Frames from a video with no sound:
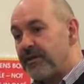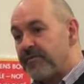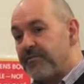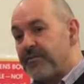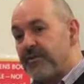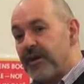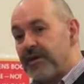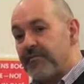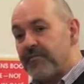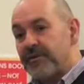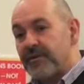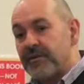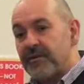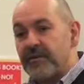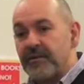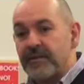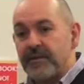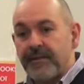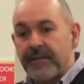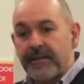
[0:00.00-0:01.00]
If you have
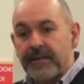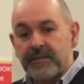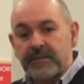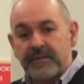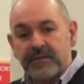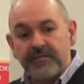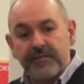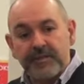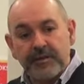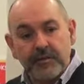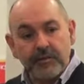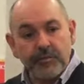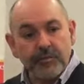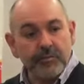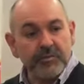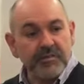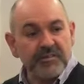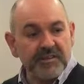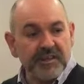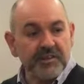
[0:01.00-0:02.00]
a
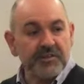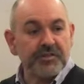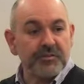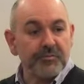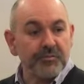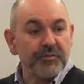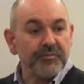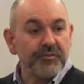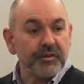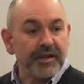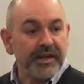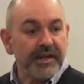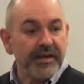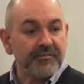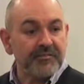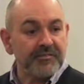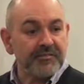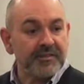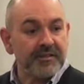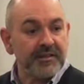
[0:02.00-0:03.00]
difficult session with your
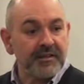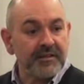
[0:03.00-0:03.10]
counsellor,